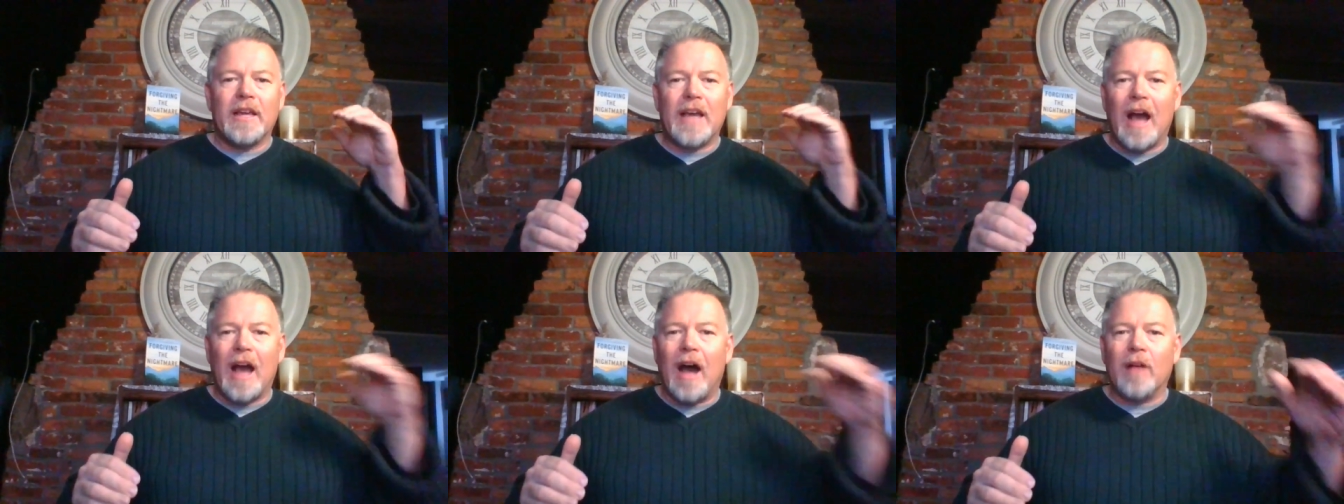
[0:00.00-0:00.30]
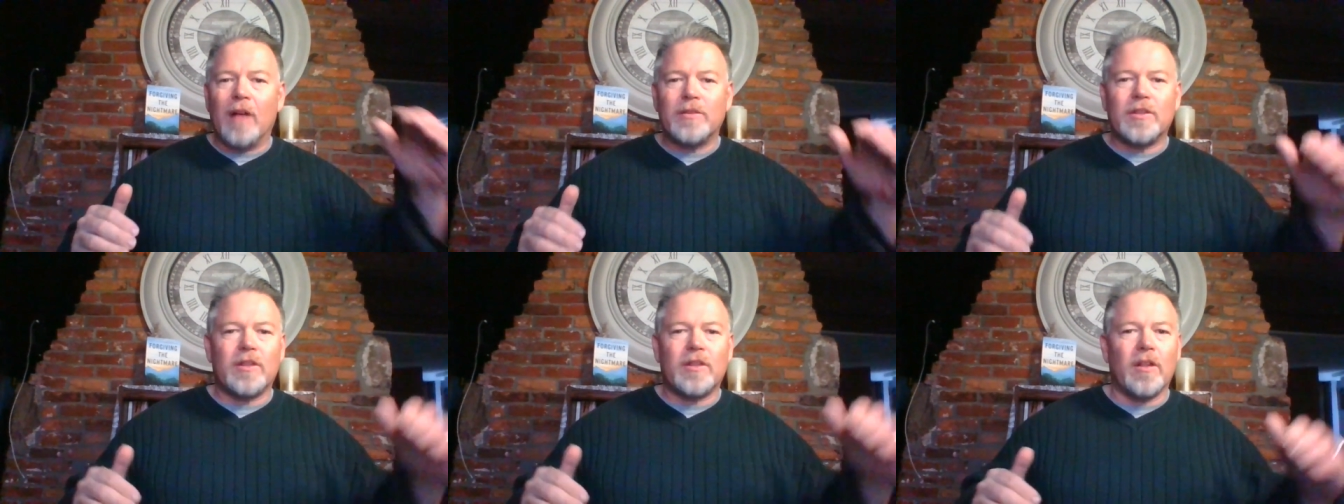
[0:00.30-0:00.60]

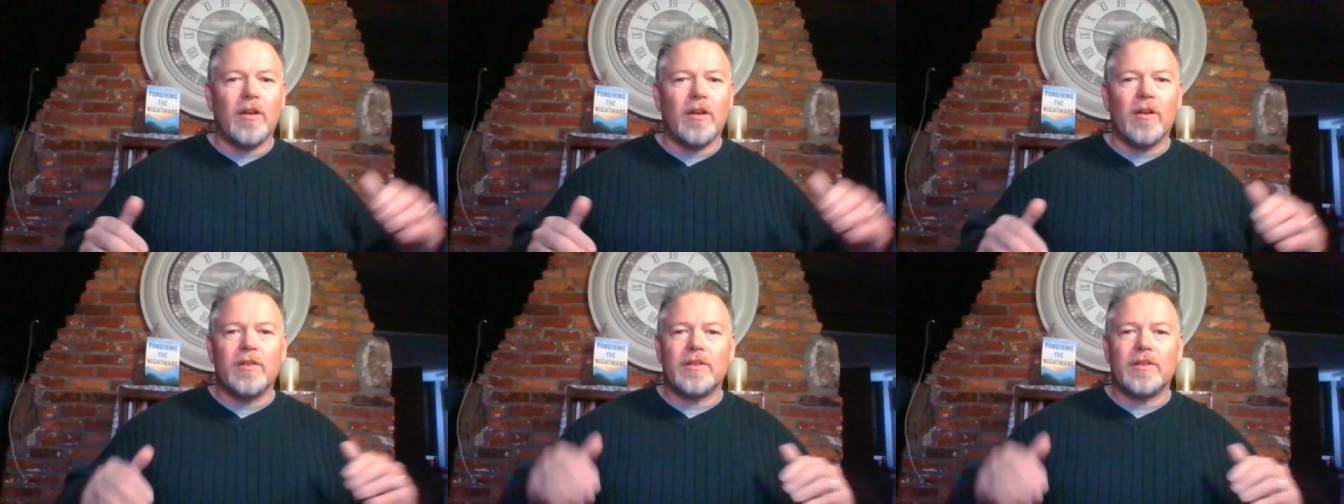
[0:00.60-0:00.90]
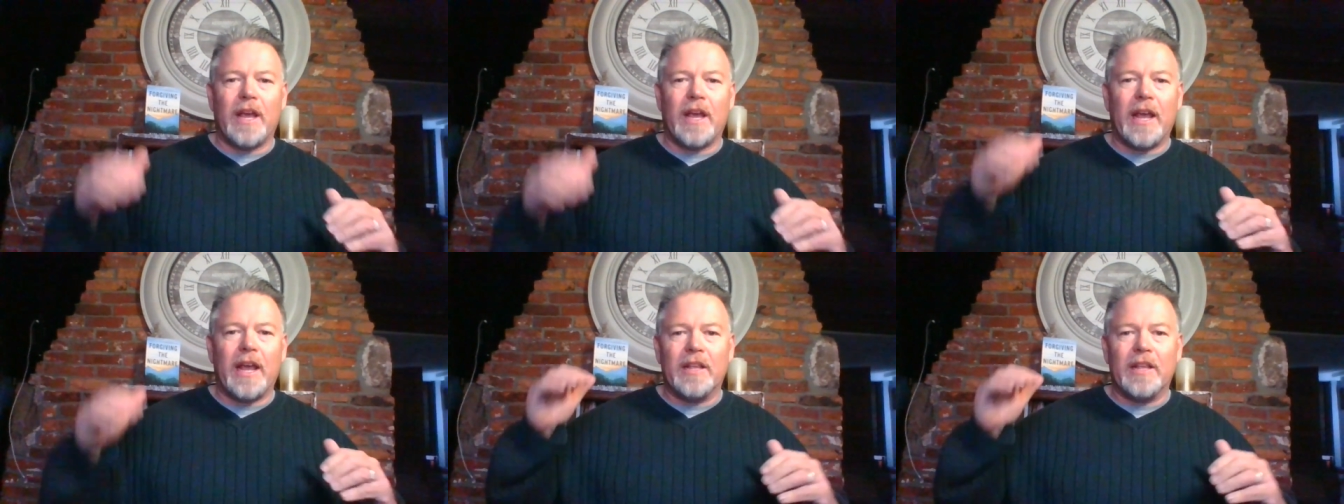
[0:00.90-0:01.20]

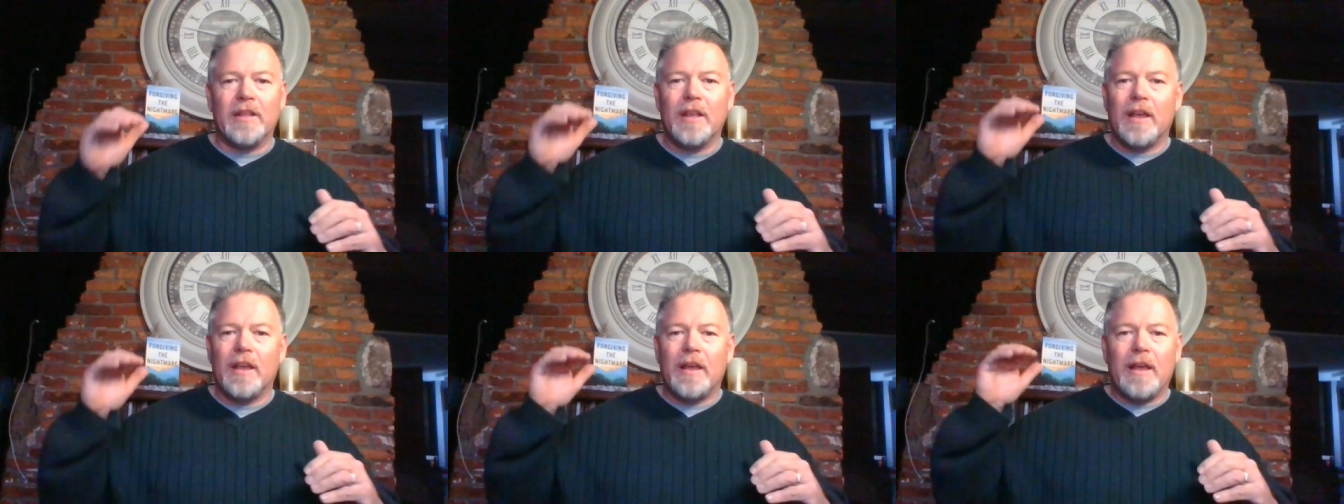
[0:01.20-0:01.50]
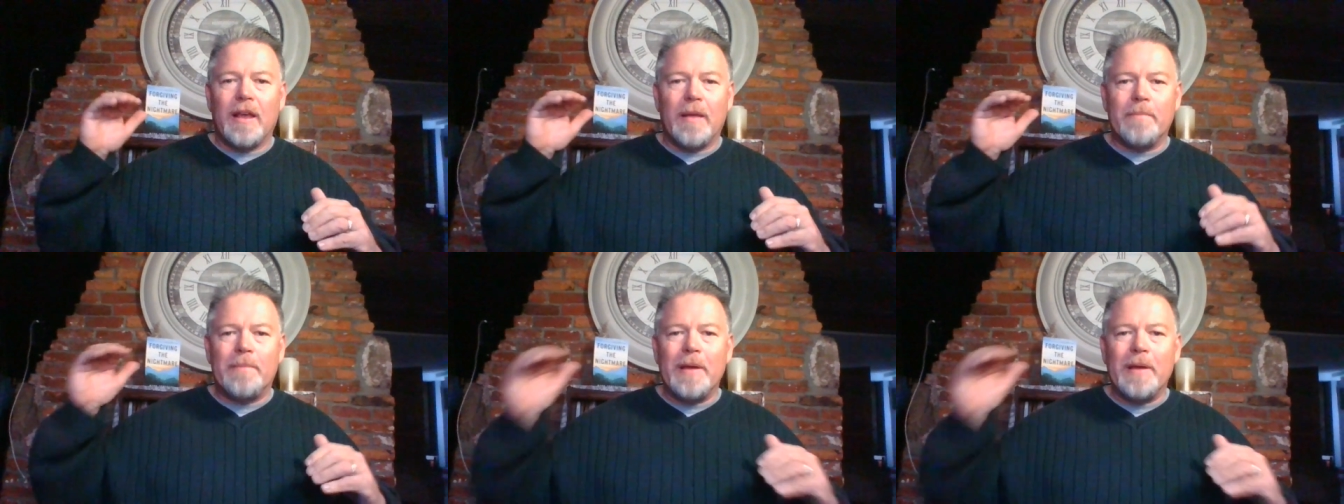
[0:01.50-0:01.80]
counselors and
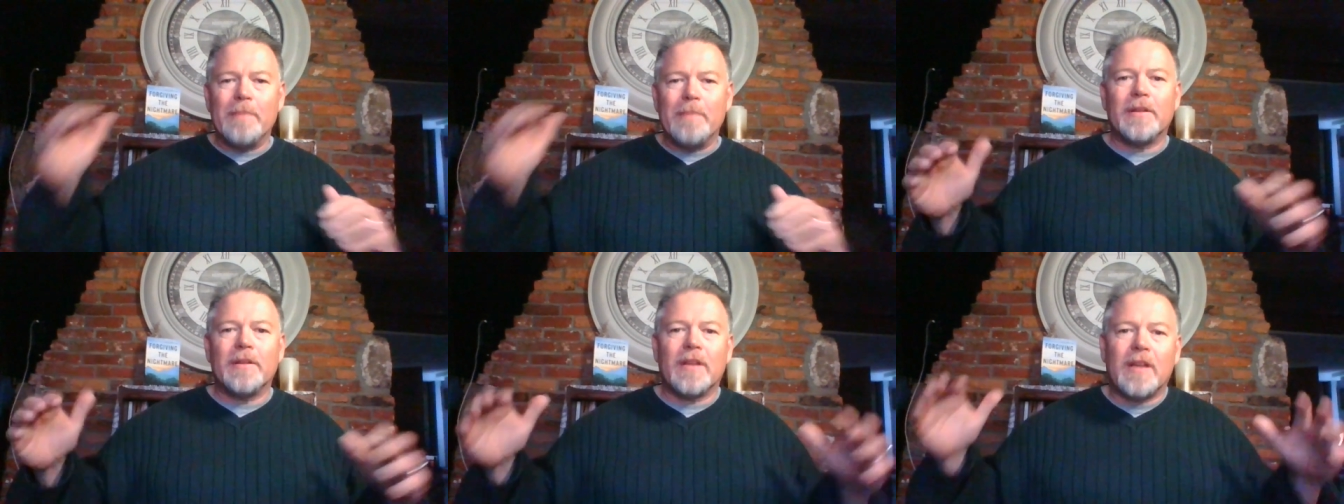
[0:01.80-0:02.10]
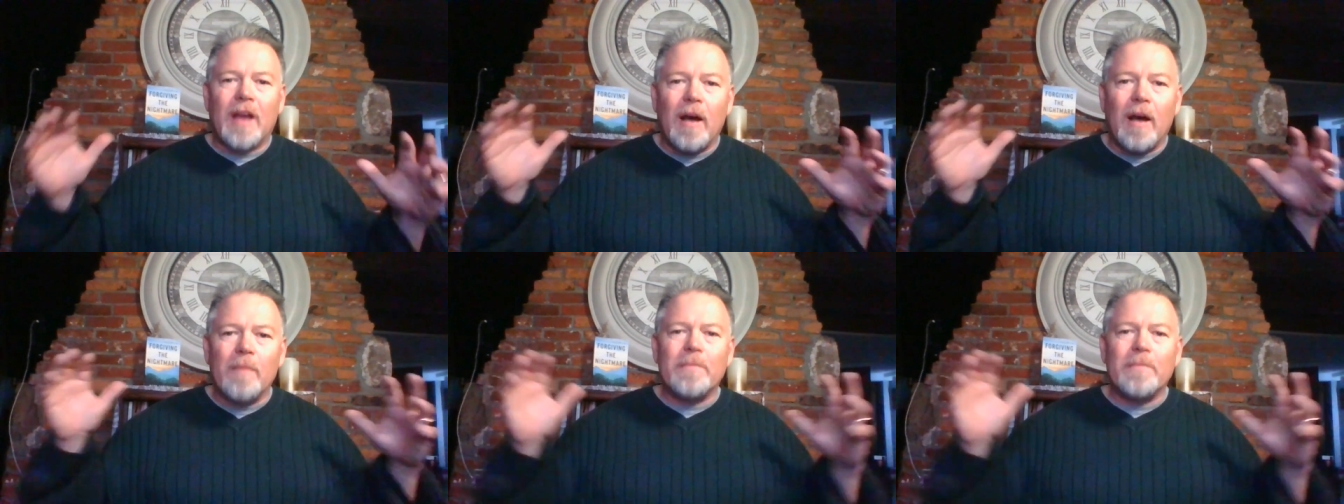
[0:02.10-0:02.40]
and people
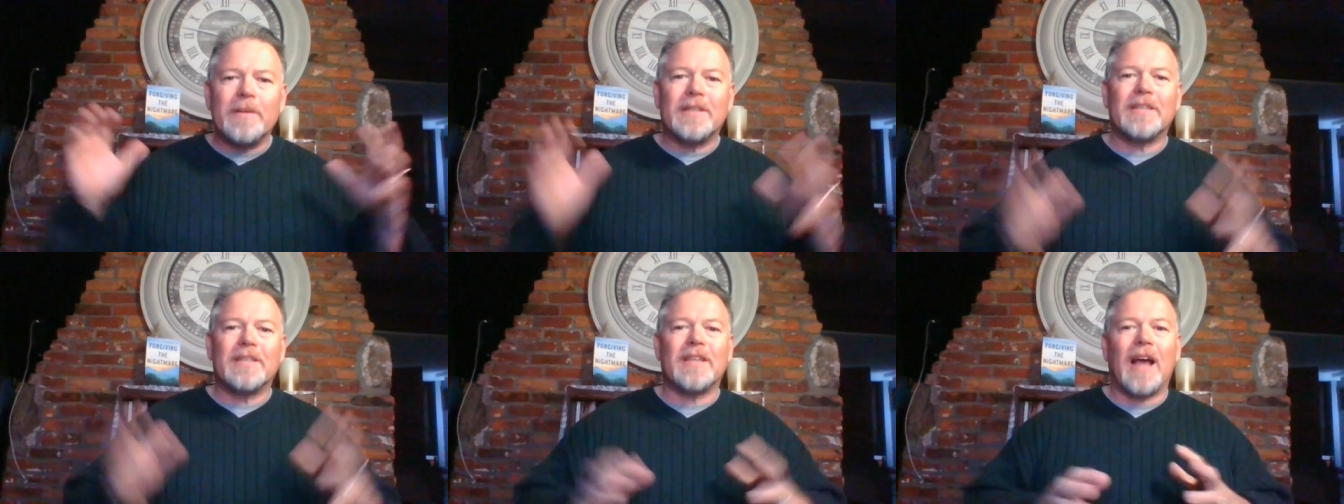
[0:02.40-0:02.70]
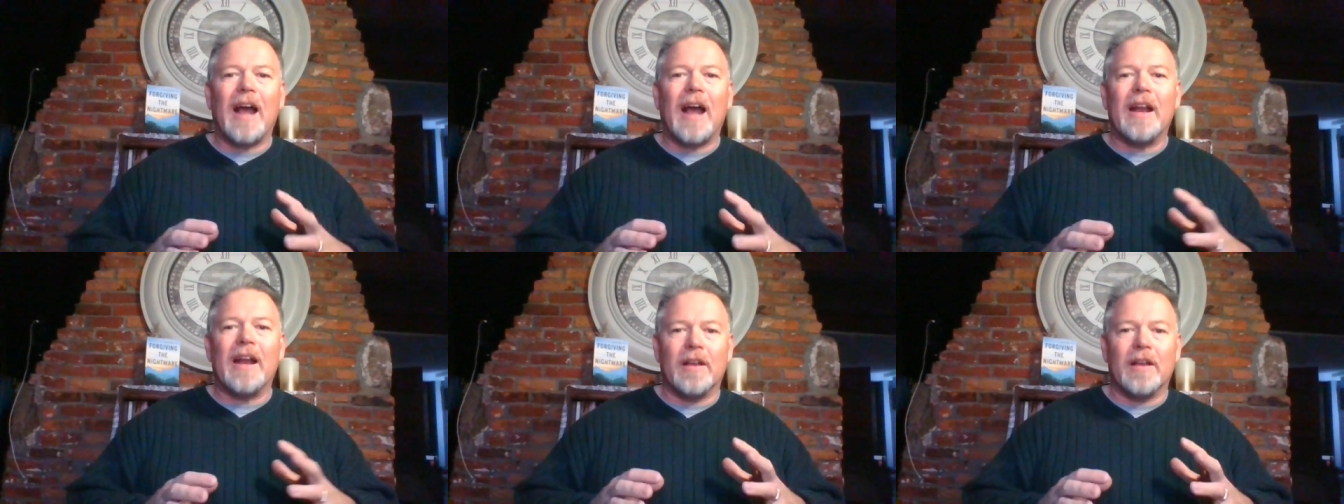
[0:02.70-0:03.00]
to come
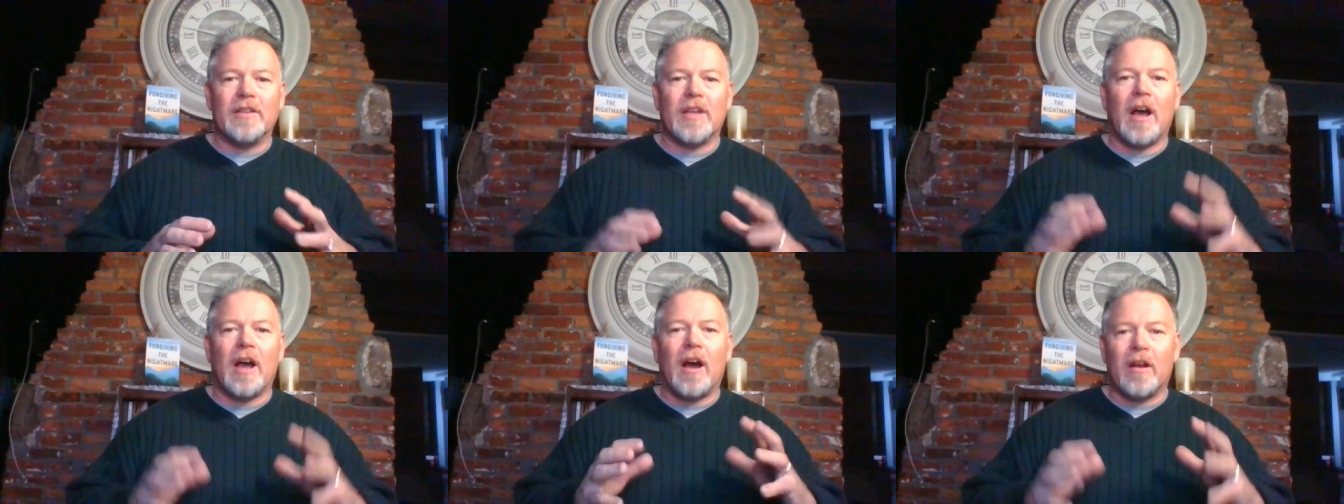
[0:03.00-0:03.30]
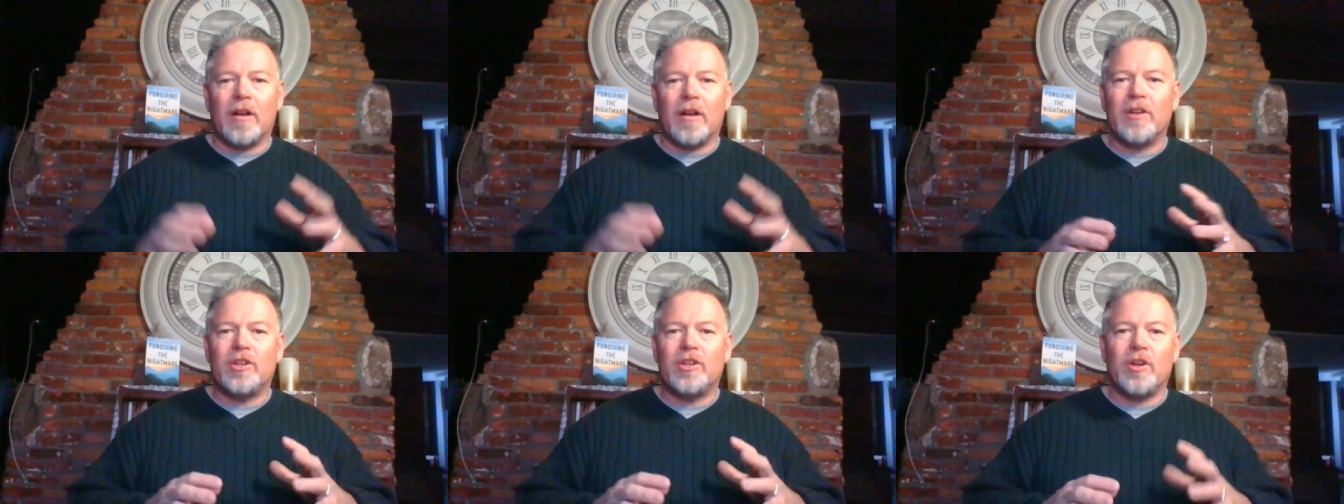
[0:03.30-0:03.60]
beside us
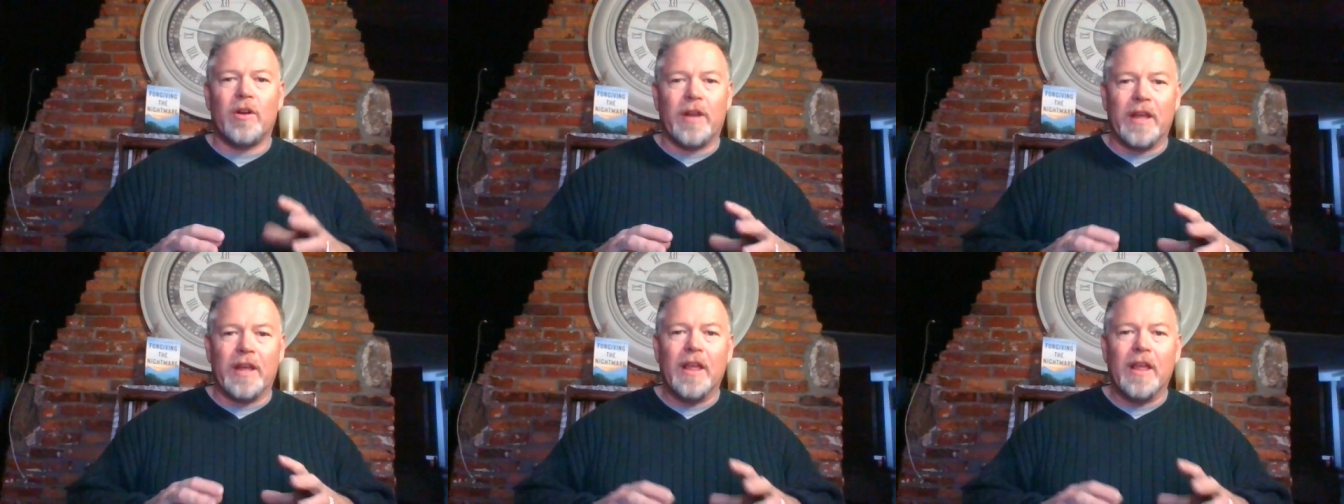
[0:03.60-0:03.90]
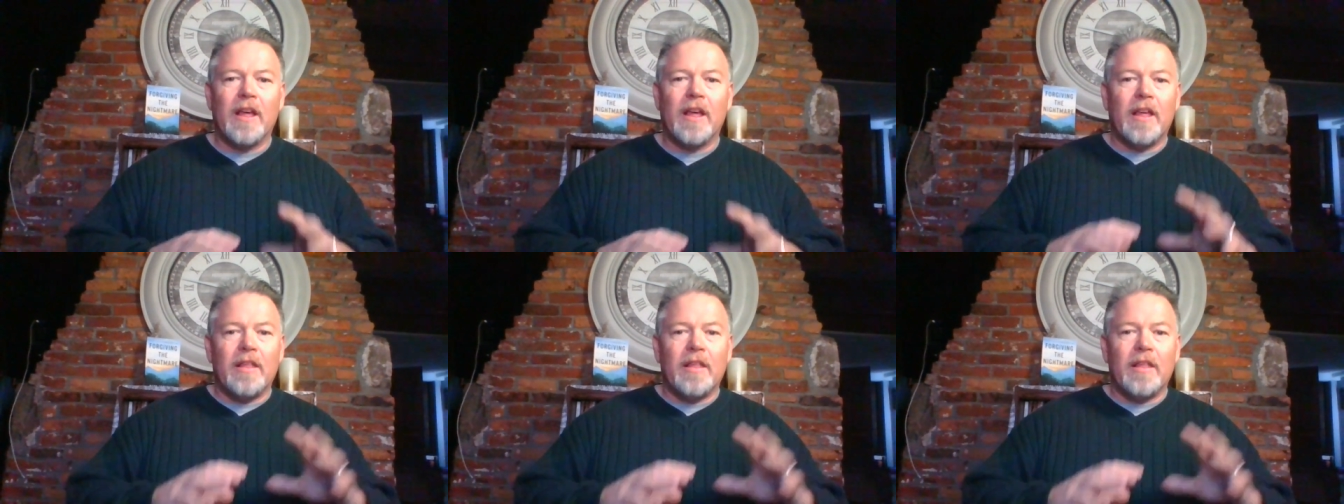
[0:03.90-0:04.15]
on our journey.